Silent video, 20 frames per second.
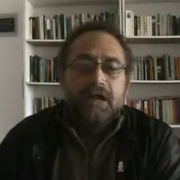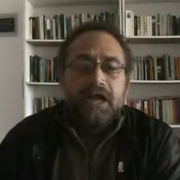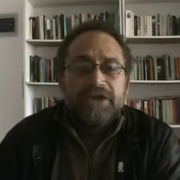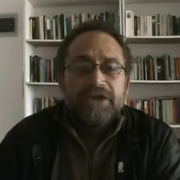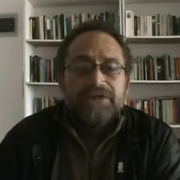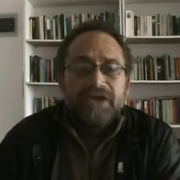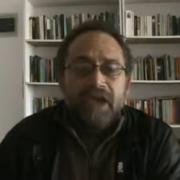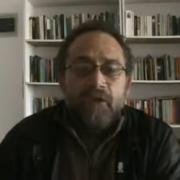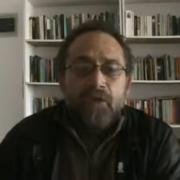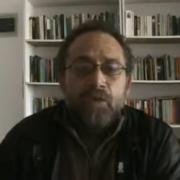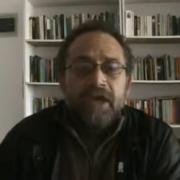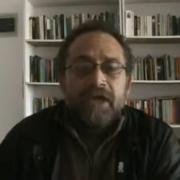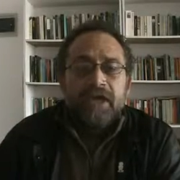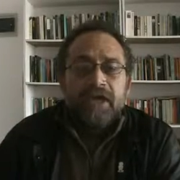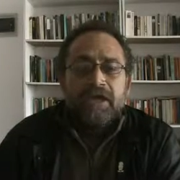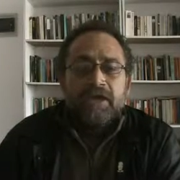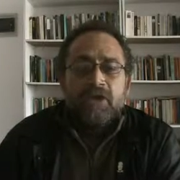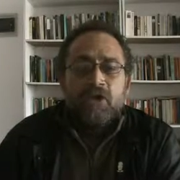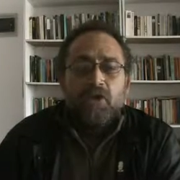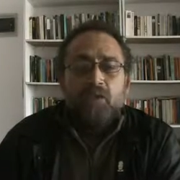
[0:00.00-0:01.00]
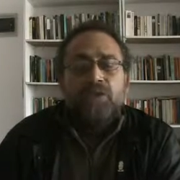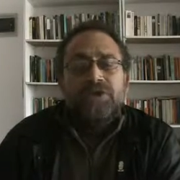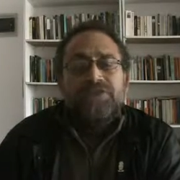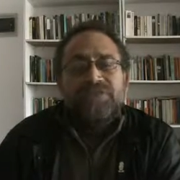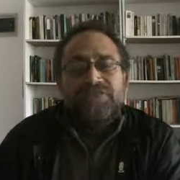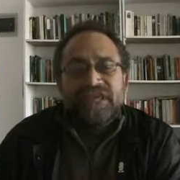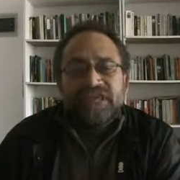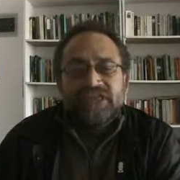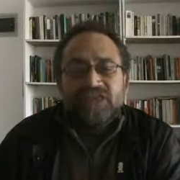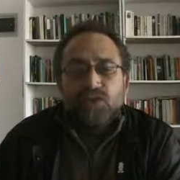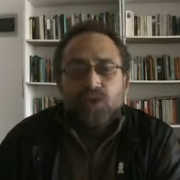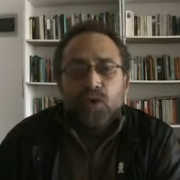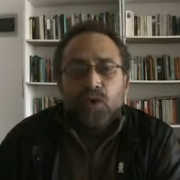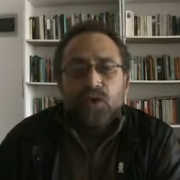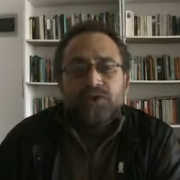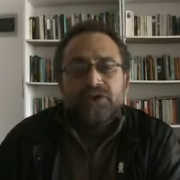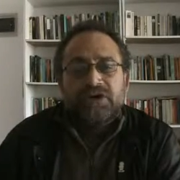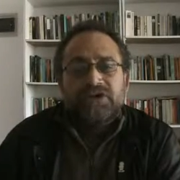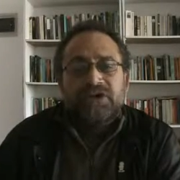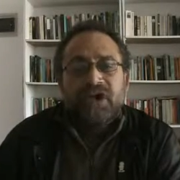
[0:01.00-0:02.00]
get away with these
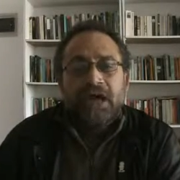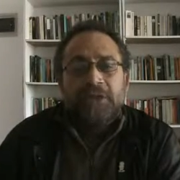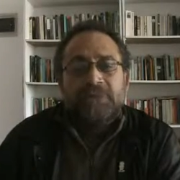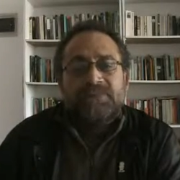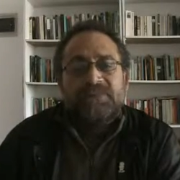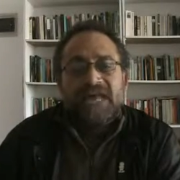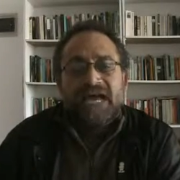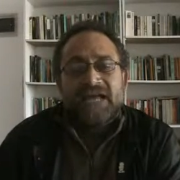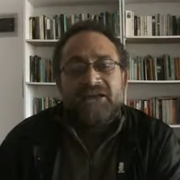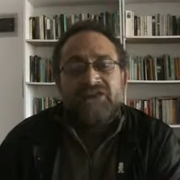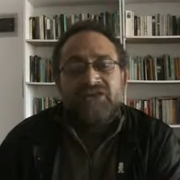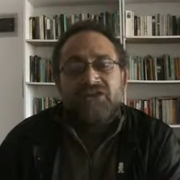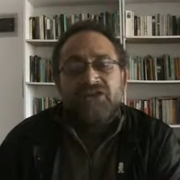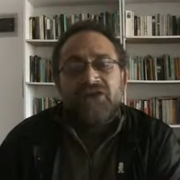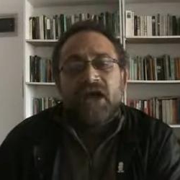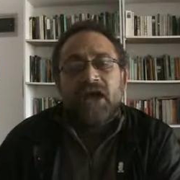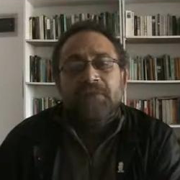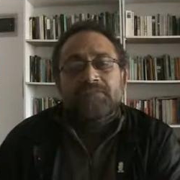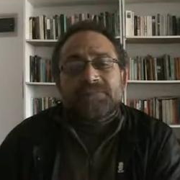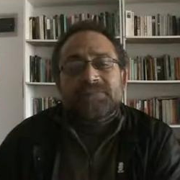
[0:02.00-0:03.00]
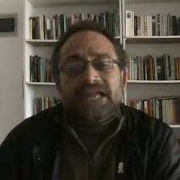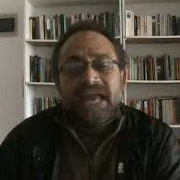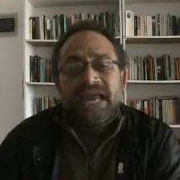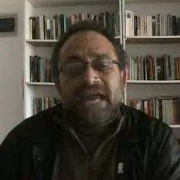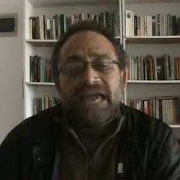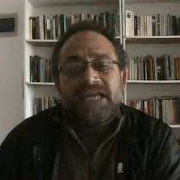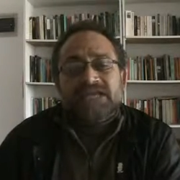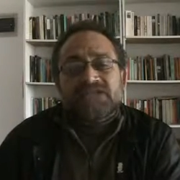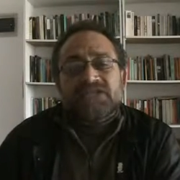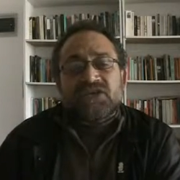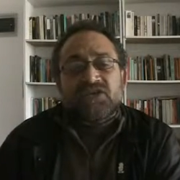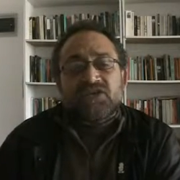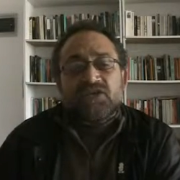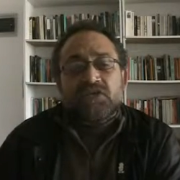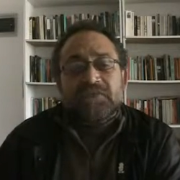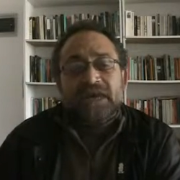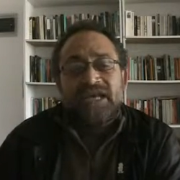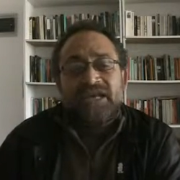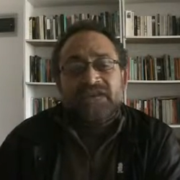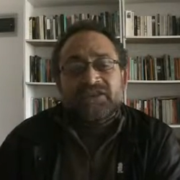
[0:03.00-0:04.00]
war crimes and crimes against
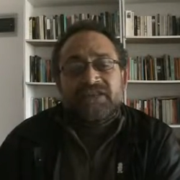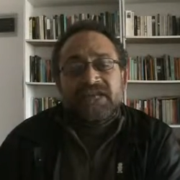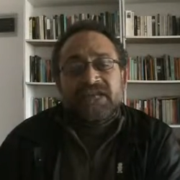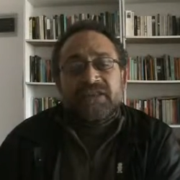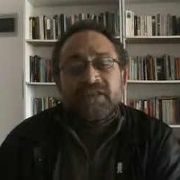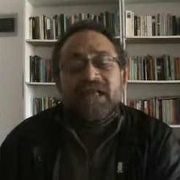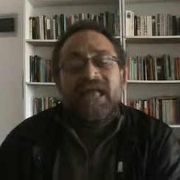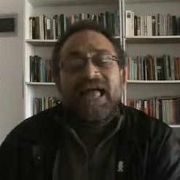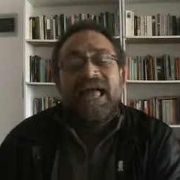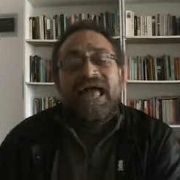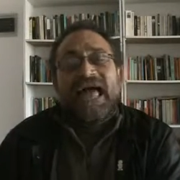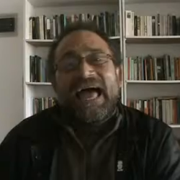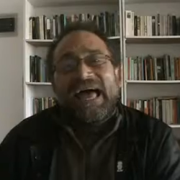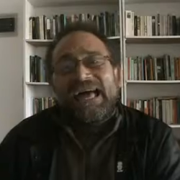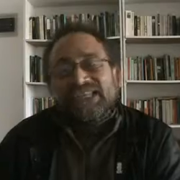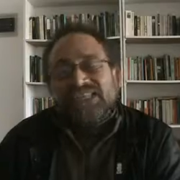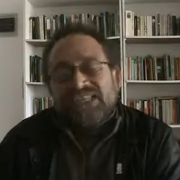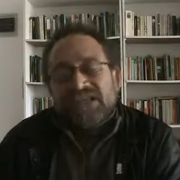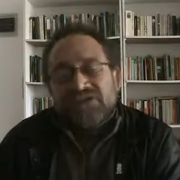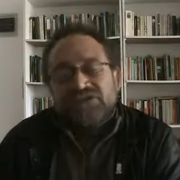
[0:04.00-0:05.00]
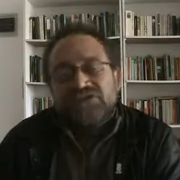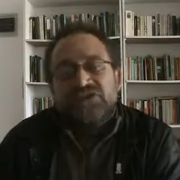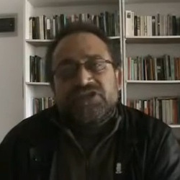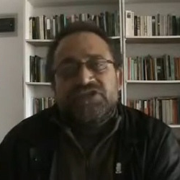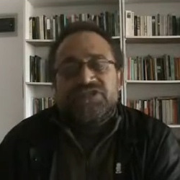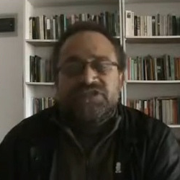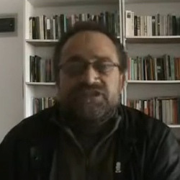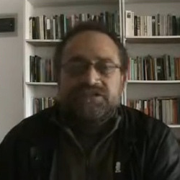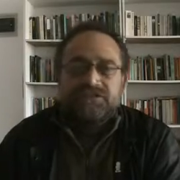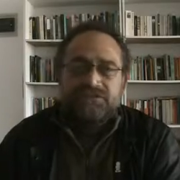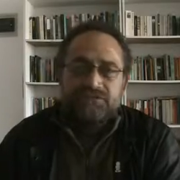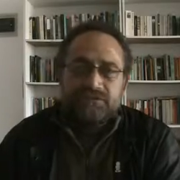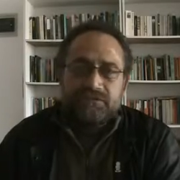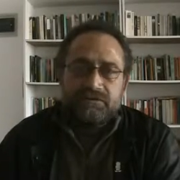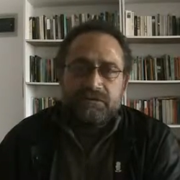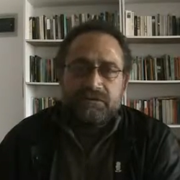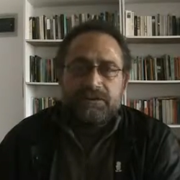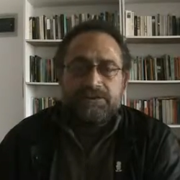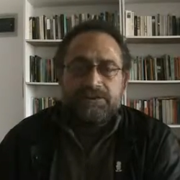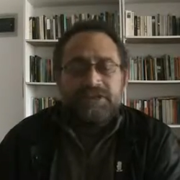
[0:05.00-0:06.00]
humanity as suggested?
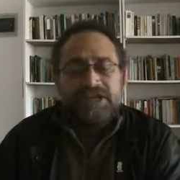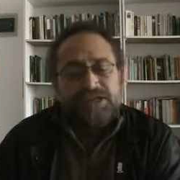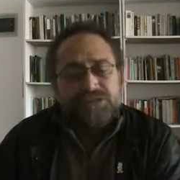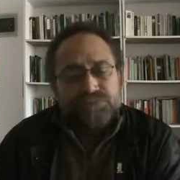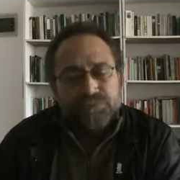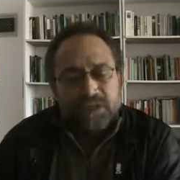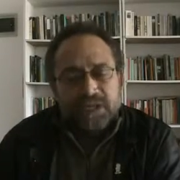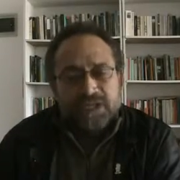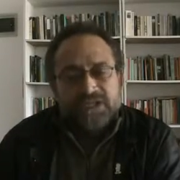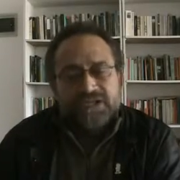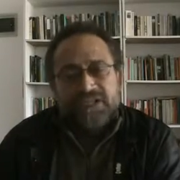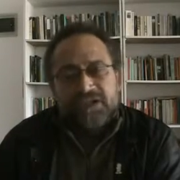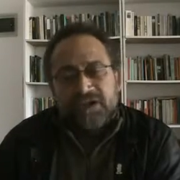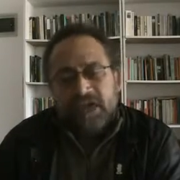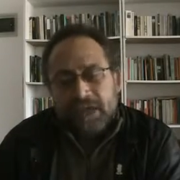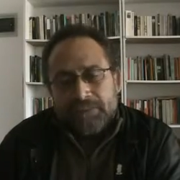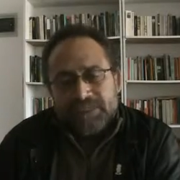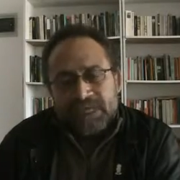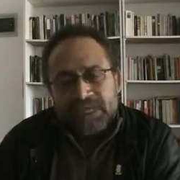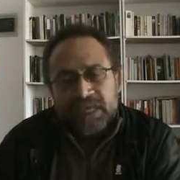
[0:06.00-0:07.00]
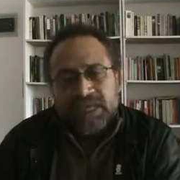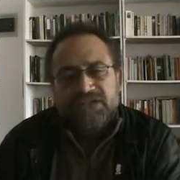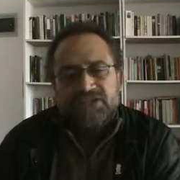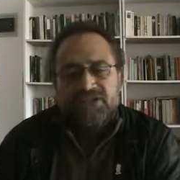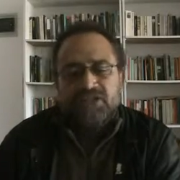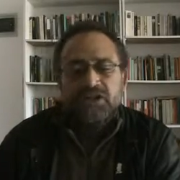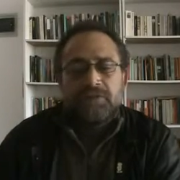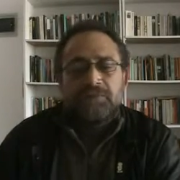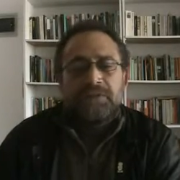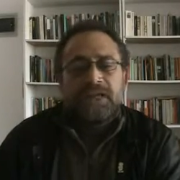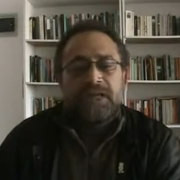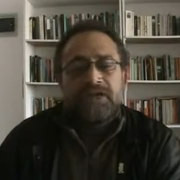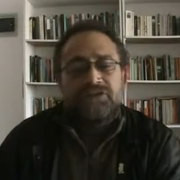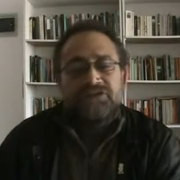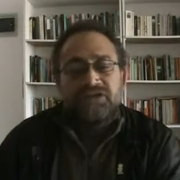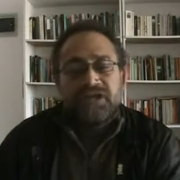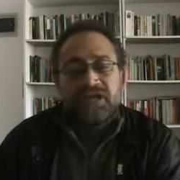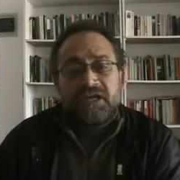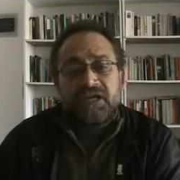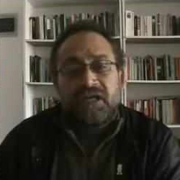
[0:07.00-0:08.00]
These words, crimes against
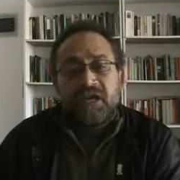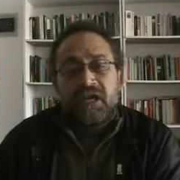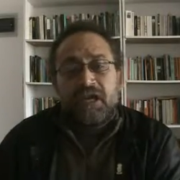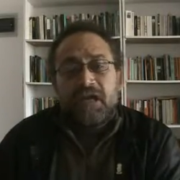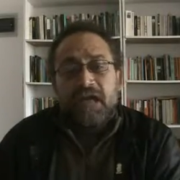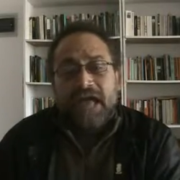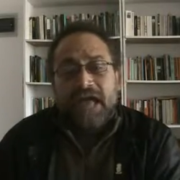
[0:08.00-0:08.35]
humanity